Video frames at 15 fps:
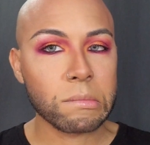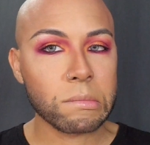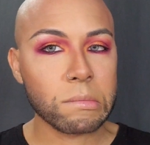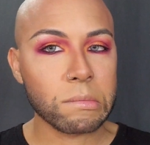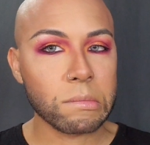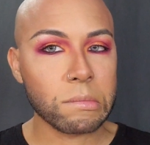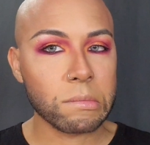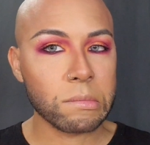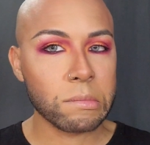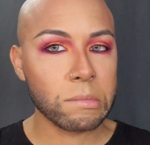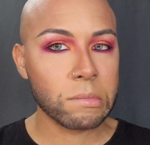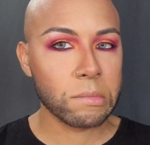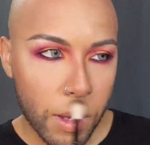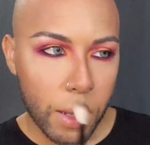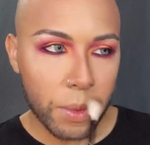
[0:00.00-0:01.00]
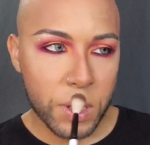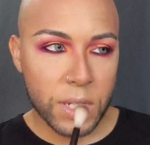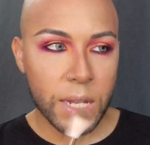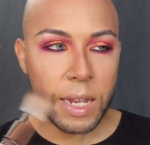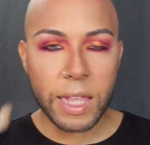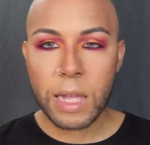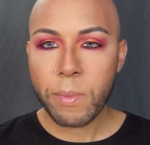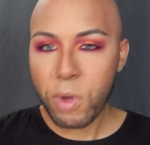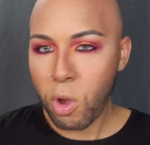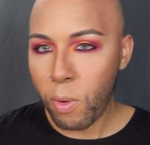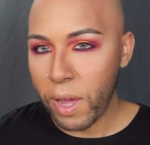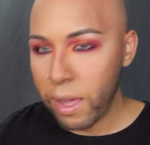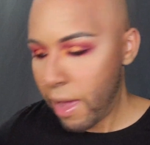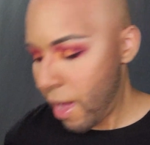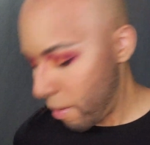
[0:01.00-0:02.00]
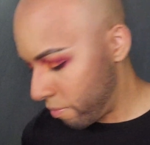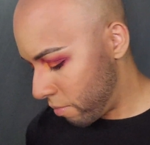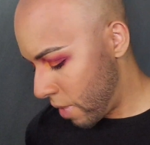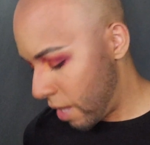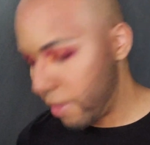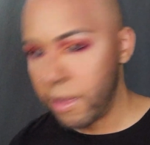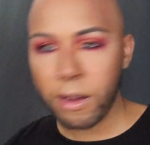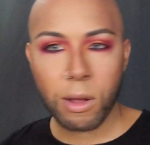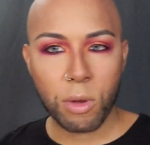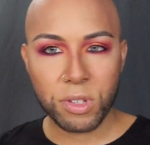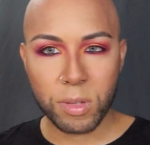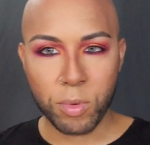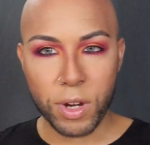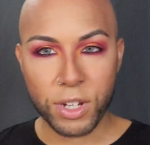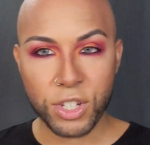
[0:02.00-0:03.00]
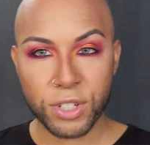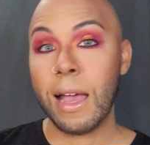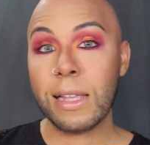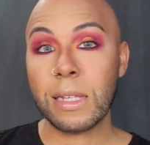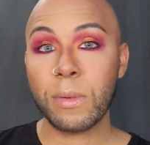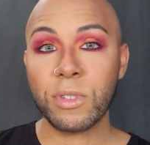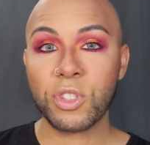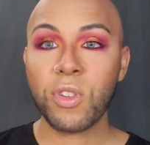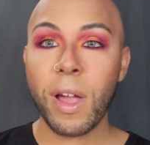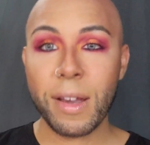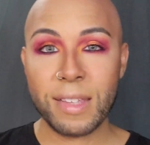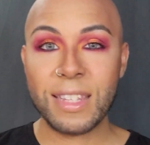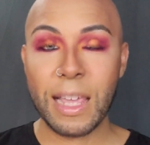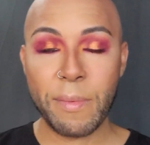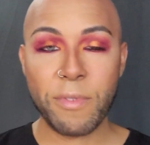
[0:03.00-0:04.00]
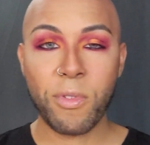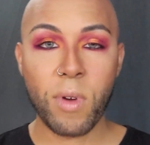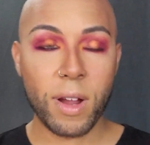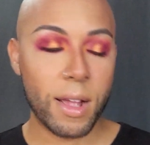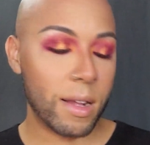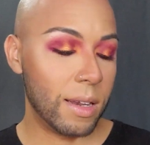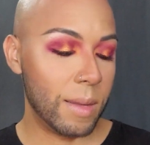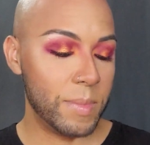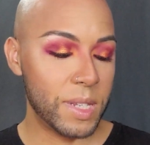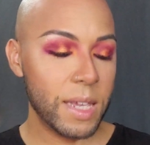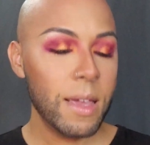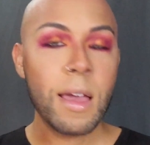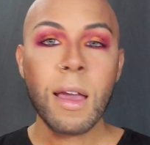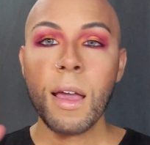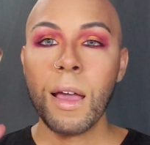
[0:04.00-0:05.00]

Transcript: I'm just gonna keep going and there goes the brush. As I was trying to say before I got clumsy,